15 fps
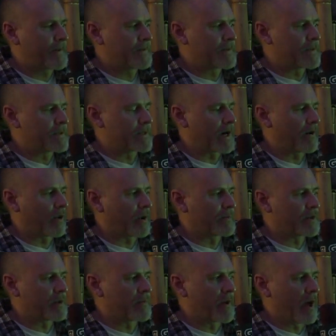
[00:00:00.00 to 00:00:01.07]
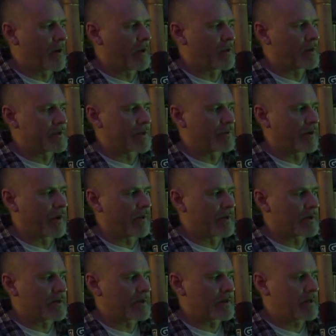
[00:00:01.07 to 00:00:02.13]
It's entirely up to him how he wants to play
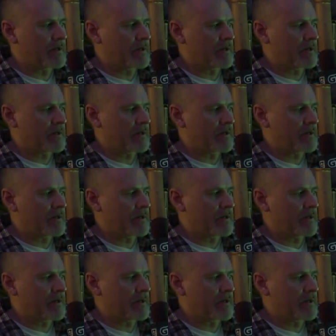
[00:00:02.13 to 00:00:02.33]
this.